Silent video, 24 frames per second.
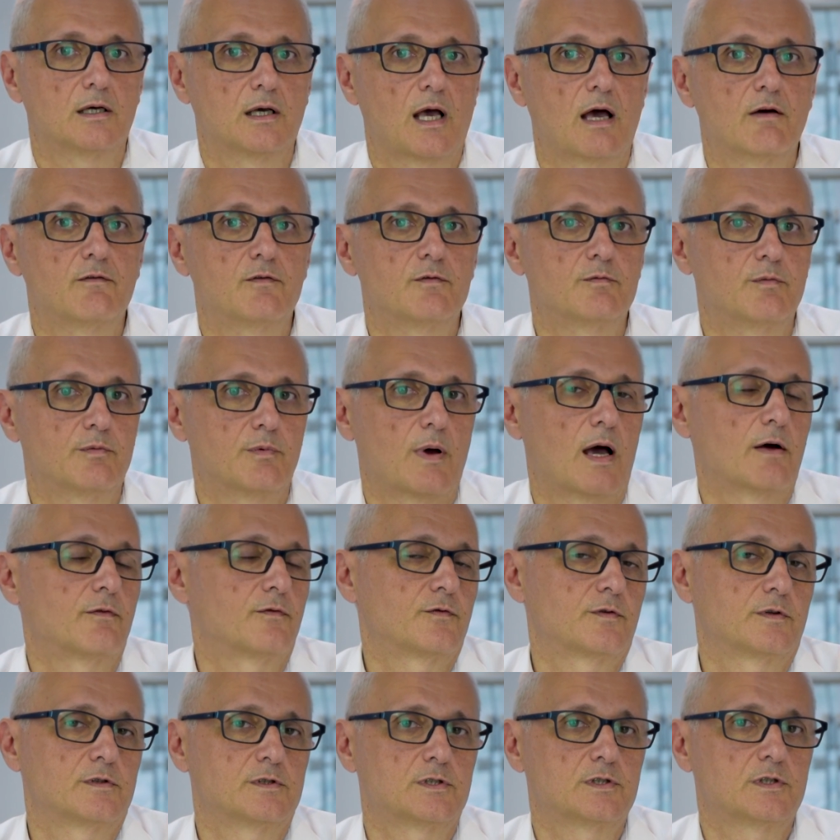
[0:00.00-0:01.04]
have
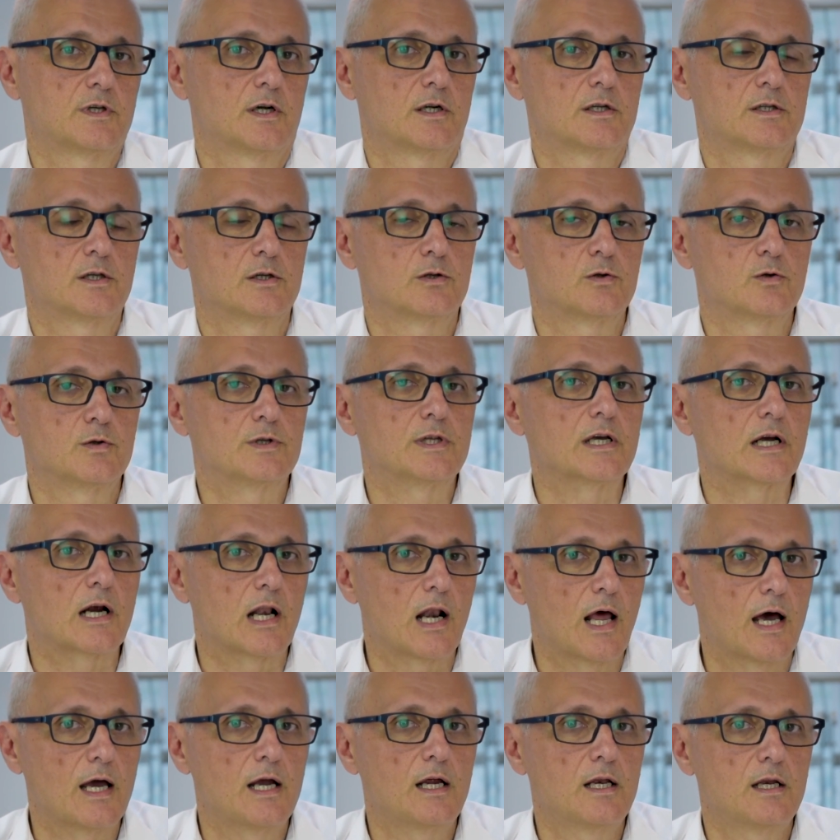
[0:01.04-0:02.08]
started to
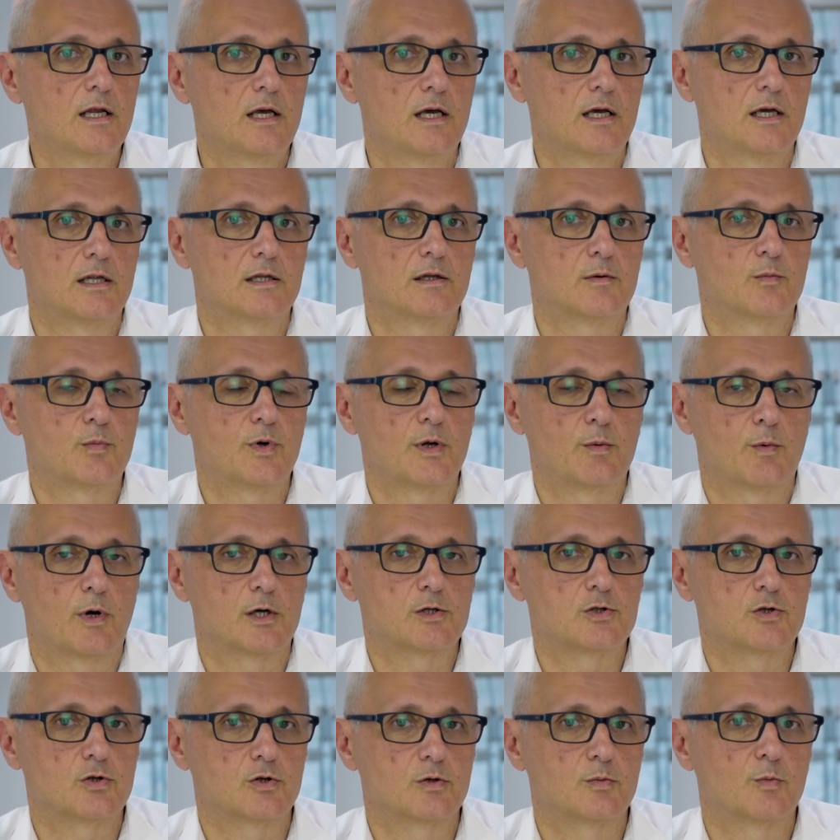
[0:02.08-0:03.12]
decline in
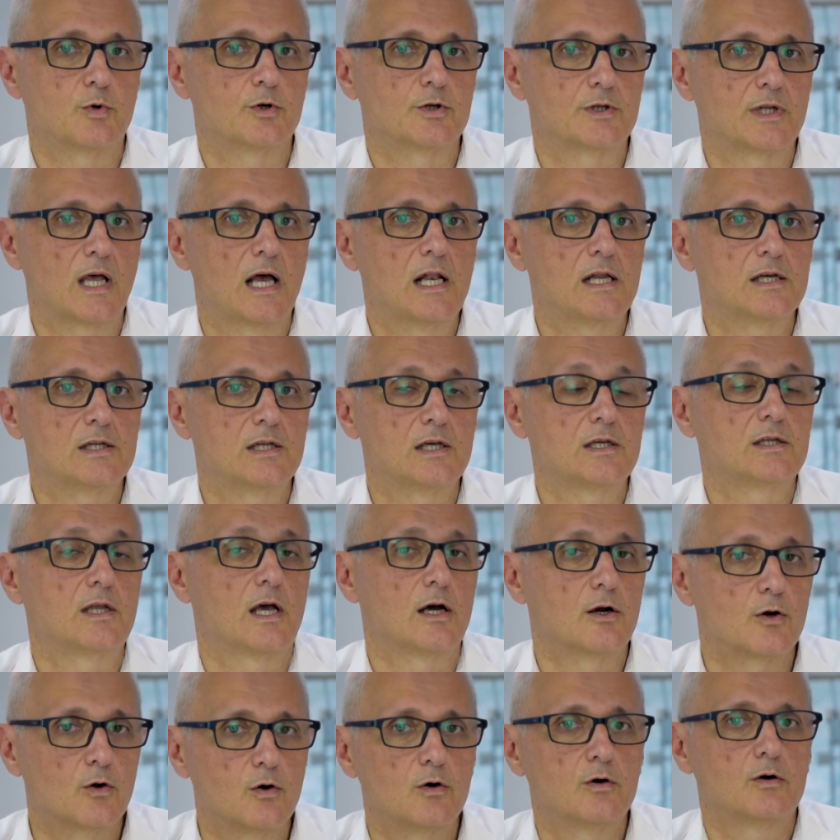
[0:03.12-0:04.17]
premature mortality.
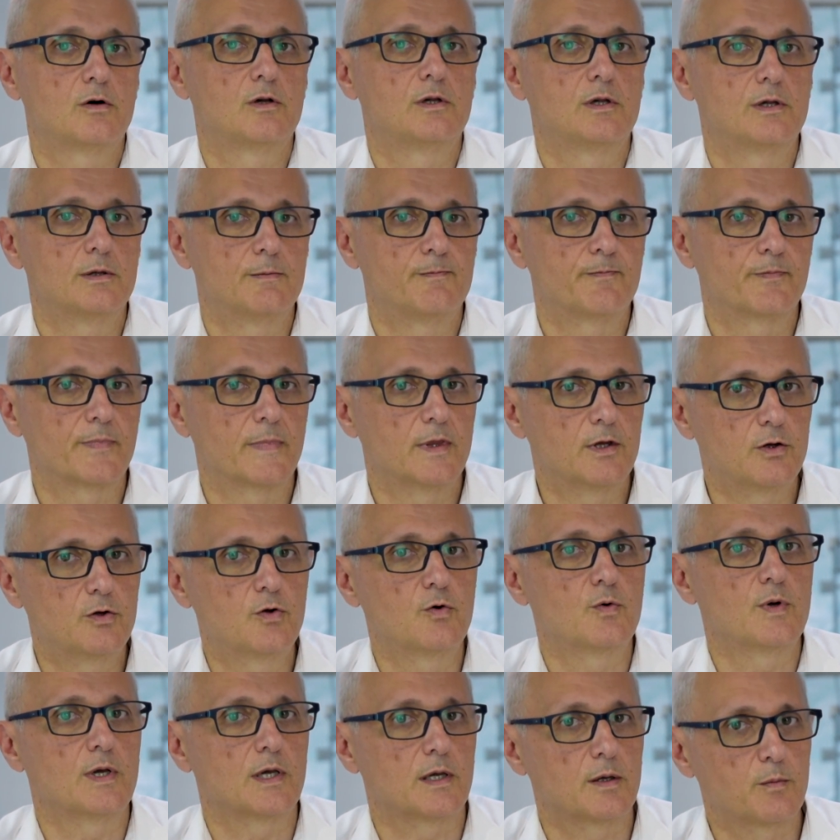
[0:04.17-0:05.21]
They're all
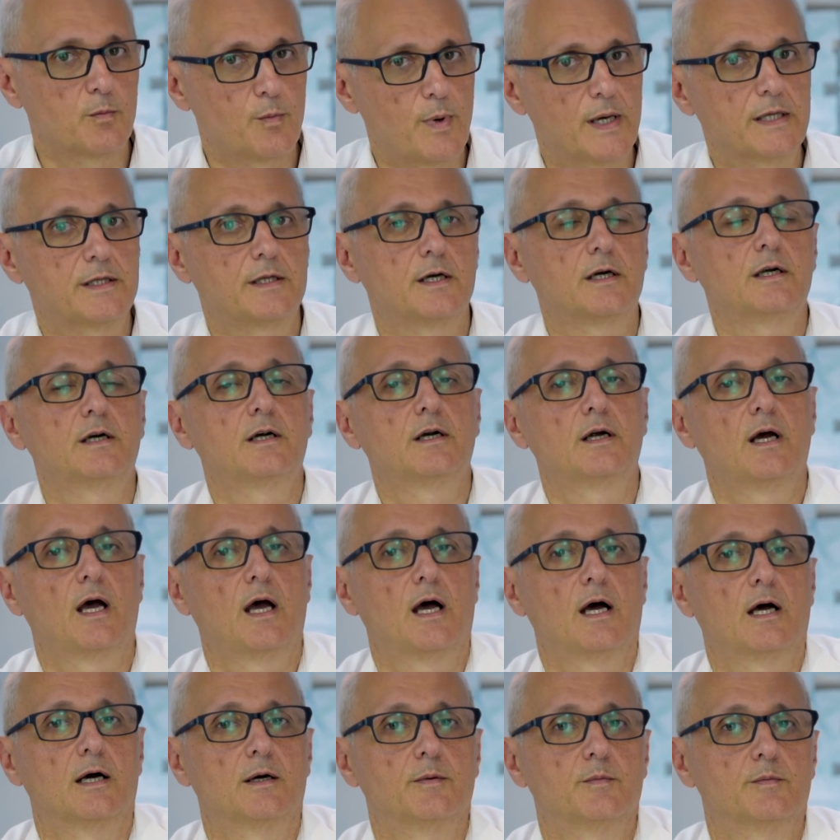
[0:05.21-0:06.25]
doing better
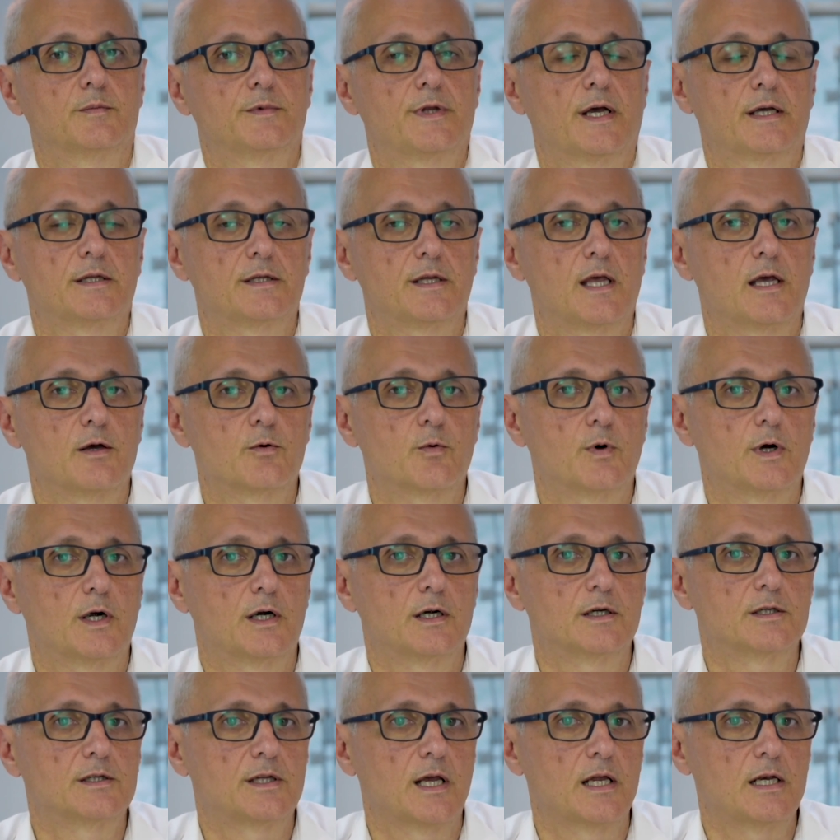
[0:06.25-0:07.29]
than they
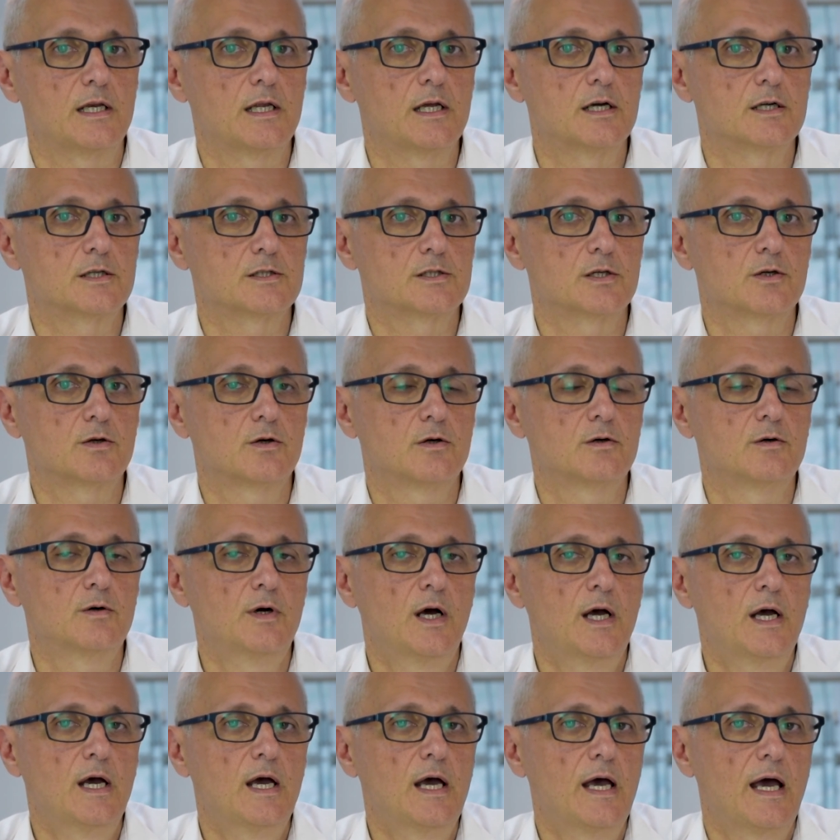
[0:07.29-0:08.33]
were 10 years ago,
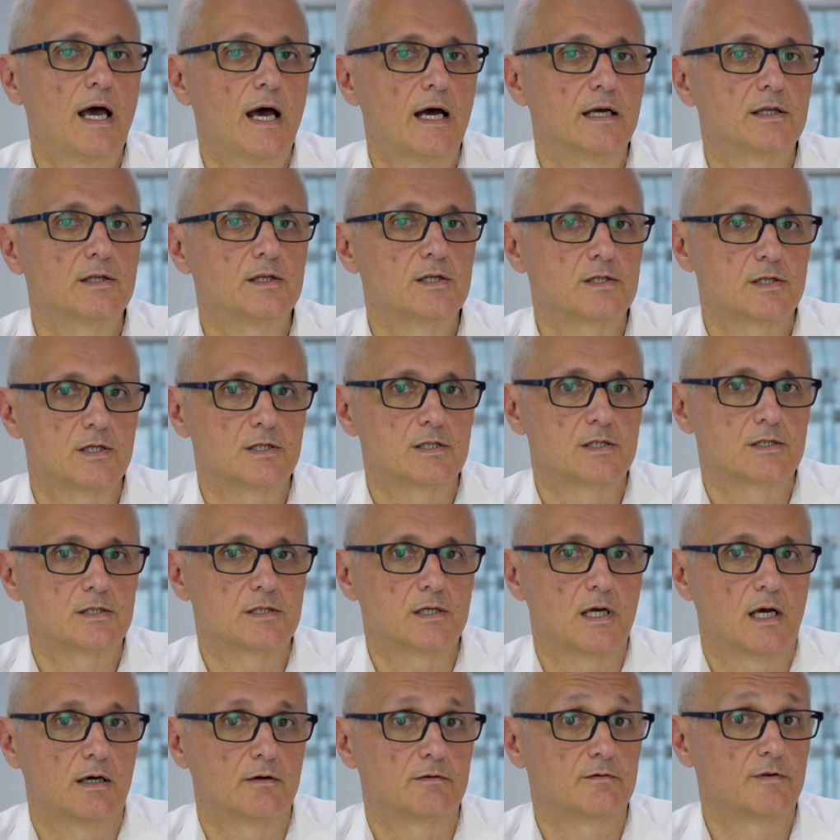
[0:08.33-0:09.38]
and this
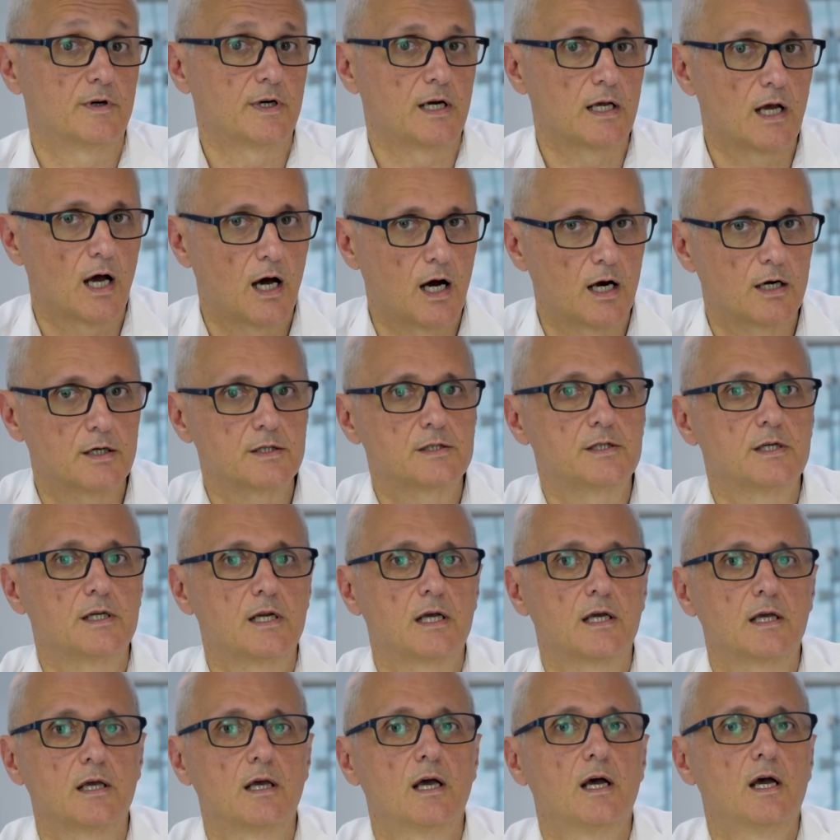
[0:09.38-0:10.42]
is a very
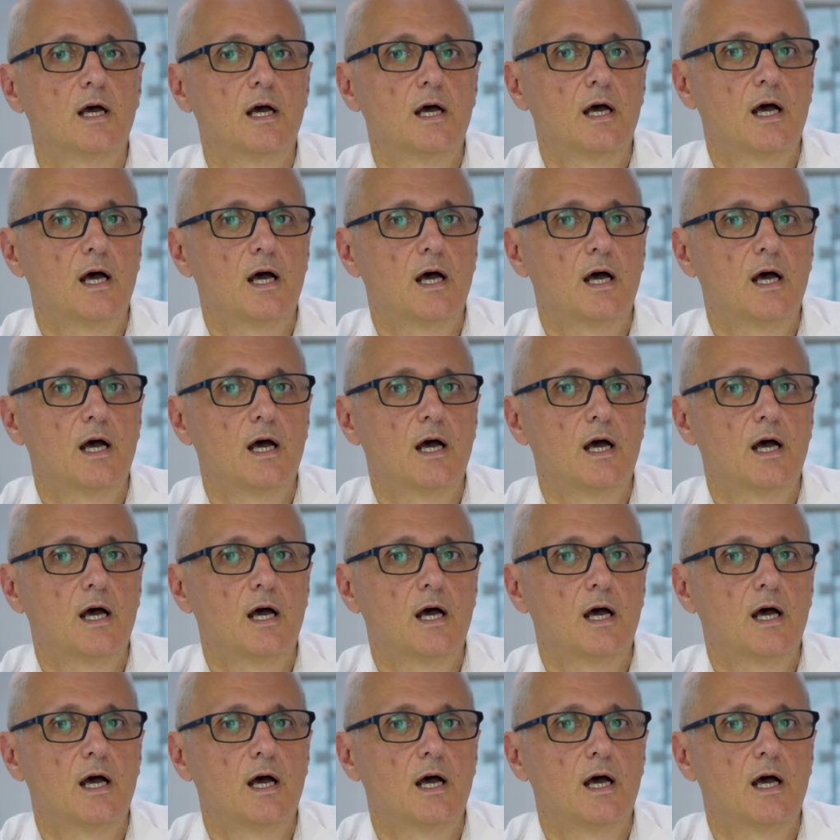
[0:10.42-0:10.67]
heartening